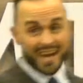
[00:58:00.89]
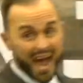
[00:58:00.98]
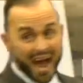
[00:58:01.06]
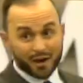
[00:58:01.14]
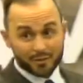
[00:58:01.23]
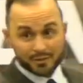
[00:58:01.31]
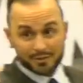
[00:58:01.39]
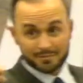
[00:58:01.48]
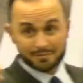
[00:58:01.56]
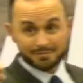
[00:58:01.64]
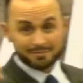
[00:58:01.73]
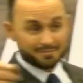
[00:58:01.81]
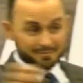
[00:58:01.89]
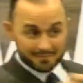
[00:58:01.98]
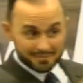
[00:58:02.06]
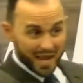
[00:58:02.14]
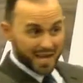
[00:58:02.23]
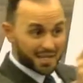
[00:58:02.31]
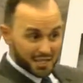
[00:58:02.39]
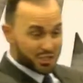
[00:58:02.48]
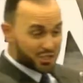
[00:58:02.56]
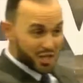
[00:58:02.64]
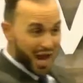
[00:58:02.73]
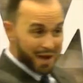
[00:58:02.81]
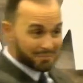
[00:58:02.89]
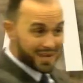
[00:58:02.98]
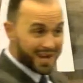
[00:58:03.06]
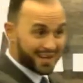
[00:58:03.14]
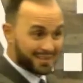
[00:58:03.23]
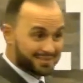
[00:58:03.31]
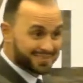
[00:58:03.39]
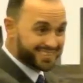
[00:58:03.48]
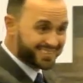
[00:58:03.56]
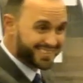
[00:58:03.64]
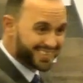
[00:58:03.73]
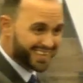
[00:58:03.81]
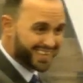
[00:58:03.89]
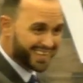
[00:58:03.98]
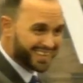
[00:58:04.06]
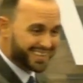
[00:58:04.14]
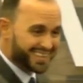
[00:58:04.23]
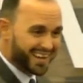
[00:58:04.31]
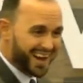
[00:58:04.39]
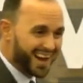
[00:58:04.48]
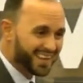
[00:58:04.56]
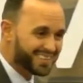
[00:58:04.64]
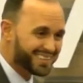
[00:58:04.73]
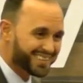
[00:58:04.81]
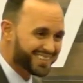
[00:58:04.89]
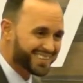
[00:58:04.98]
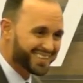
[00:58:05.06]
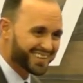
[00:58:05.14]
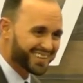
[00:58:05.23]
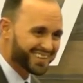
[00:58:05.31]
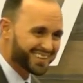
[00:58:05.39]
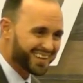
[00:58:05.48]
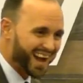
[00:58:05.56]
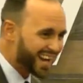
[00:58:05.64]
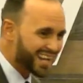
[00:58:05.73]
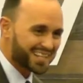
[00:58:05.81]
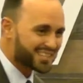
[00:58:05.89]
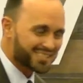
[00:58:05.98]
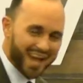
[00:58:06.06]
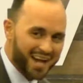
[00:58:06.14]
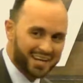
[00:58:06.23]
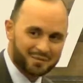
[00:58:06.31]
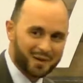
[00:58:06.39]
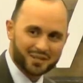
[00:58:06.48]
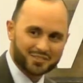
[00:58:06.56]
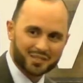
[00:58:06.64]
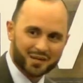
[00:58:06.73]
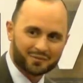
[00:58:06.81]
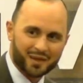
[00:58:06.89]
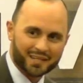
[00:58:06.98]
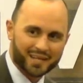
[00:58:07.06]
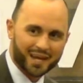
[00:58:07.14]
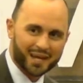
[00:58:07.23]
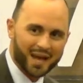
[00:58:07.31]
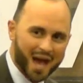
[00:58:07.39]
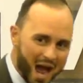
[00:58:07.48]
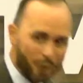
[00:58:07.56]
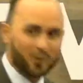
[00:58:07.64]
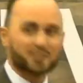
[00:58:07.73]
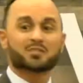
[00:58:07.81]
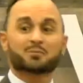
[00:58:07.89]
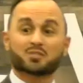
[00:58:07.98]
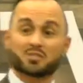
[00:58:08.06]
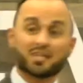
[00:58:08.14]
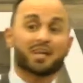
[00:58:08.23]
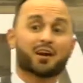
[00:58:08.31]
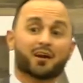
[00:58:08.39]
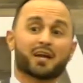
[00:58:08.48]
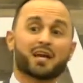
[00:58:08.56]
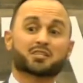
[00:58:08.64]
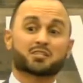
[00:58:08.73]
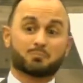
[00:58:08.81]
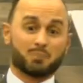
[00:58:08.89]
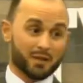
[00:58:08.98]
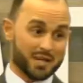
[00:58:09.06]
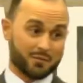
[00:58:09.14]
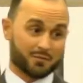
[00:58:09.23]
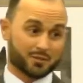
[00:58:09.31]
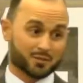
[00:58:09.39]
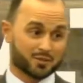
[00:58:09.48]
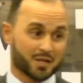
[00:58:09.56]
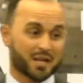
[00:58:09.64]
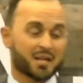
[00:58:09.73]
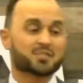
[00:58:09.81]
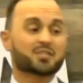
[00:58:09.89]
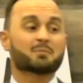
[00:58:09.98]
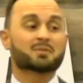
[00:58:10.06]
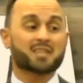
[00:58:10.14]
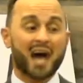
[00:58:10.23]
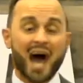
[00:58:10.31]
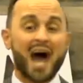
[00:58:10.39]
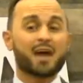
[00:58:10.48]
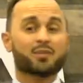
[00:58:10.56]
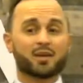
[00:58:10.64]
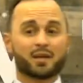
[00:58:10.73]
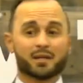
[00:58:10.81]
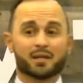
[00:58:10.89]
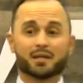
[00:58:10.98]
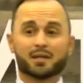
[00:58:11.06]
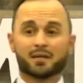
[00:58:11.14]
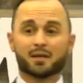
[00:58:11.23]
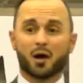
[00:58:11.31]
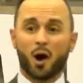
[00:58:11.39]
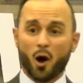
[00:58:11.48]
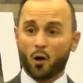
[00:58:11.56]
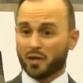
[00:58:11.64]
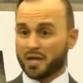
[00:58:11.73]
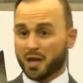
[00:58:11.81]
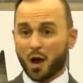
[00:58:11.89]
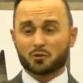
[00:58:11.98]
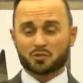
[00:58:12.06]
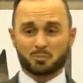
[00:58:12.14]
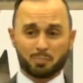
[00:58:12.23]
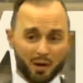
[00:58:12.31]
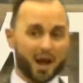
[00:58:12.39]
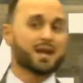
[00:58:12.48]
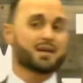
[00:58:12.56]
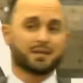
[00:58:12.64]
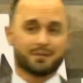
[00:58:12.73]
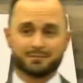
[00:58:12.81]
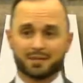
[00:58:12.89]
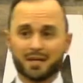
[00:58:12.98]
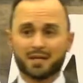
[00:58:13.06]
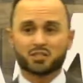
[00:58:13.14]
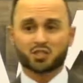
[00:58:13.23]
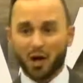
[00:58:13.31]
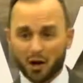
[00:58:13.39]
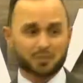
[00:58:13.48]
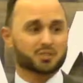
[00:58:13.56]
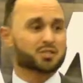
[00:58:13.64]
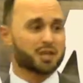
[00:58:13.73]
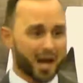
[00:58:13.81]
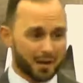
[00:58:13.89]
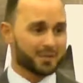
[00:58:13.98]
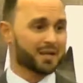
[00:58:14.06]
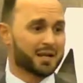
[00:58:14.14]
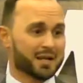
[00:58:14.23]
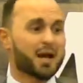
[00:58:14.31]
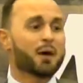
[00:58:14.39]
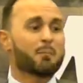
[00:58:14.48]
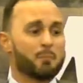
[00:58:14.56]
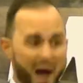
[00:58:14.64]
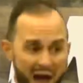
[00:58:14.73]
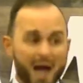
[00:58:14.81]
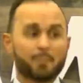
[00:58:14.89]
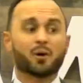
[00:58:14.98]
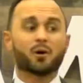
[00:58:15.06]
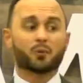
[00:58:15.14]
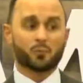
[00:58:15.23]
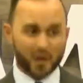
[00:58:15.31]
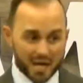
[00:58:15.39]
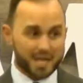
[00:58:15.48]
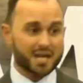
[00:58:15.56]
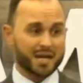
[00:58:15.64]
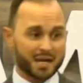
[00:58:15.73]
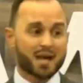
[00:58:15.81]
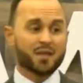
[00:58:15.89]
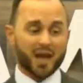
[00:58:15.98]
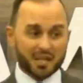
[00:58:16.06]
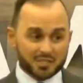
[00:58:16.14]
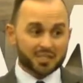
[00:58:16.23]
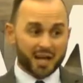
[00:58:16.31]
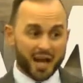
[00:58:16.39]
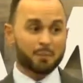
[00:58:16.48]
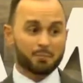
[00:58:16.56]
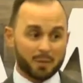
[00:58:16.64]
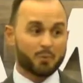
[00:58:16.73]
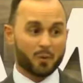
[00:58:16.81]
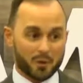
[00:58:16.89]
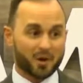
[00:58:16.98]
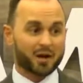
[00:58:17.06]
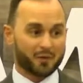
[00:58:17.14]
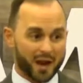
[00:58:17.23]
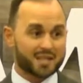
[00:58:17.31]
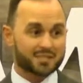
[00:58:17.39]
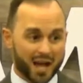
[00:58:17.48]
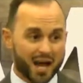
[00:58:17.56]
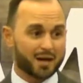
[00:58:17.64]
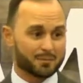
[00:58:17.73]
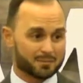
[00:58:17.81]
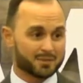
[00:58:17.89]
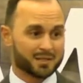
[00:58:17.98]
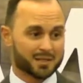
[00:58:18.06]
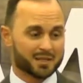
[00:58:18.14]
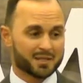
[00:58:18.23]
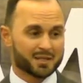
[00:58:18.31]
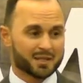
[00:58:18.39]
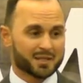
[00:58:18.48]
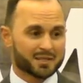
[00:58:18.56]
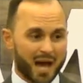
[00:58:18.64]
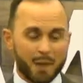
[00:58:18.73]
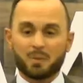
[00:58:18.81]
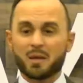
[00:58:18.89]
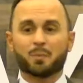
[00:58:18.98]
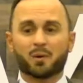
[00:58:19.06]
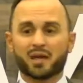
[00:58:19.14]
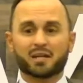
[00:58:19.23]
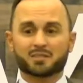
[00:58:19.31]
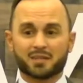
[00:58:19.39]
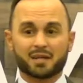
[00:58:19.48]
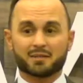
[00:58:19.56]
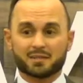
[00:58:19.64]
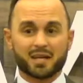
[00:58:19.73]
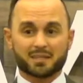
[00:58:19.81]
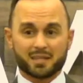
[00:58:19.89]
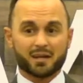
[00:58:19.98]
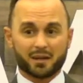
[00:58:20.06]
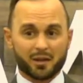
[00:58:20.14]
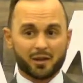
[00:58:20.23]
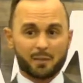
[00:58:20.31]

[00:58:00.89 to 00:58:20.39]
out and get your job done. Huh? I get excited about stuff like that. I want some serious believers, some tithing, Holy Ghost praying, church coming, Bible reading. That's the kind of people we want to raise up. Not people that get a little